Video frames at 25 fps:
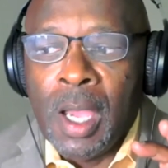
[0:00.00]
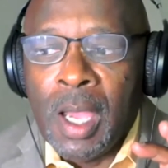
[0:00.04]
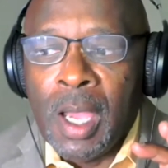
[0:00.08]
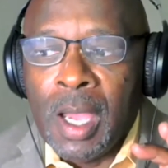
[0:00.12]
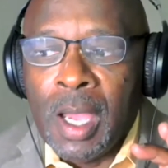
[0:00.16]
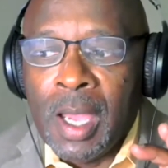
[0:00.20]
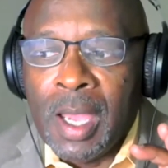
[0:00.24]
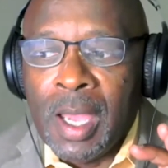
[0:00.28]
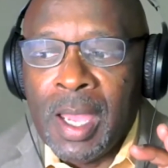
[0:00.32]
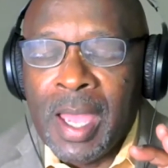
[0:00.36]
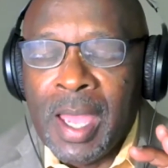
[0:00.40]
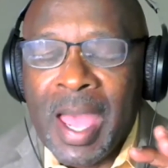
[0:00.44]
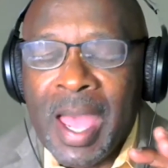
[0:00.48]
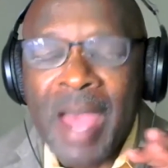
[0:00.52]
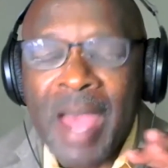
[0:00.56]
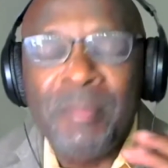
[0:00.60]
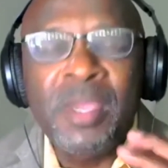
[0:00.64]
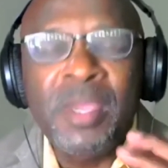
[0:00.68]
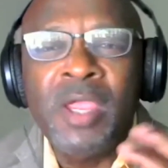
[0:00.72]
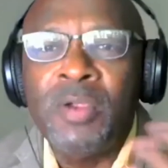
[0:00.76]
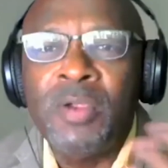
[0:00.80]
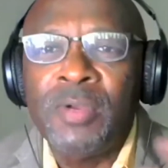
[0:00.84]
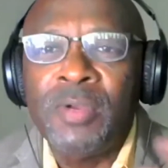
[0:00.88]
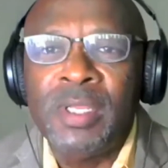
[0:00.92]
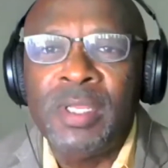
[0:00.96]
I'm
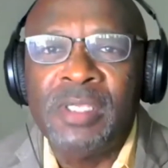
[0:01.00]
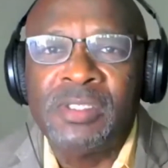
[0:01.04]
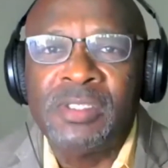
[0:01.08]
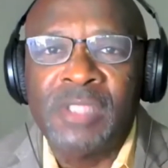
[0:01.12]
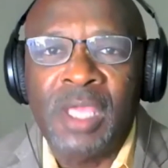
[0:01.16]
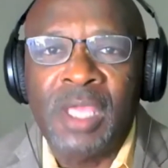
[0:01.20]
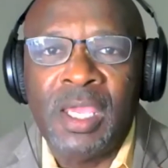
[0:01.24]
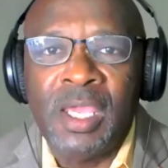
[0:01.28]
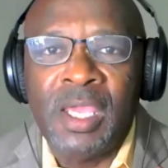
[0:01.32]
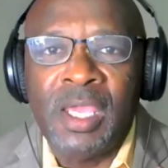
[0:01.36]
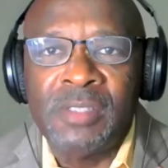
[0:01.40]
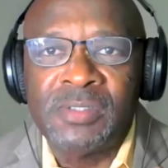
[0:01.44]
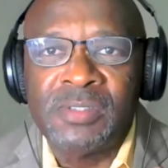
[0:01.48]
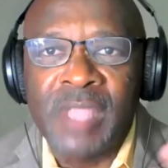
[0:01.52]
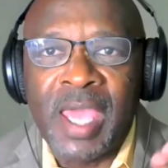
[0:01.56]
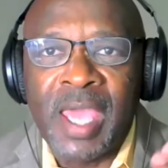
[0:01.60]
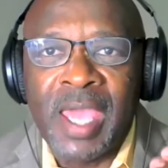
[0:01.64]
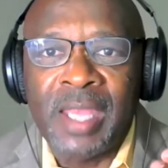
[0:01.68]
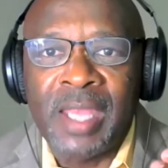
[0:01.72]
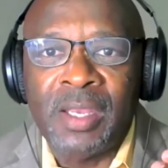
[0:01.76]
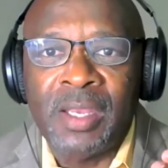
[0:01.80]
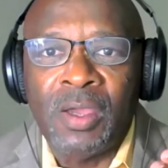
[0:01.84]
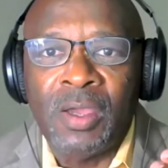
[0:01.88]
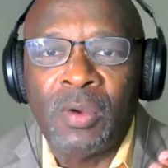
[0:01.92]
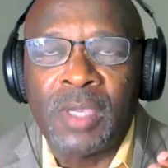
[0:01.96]
hearing these things
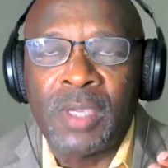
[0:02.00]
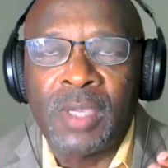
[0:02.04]
that,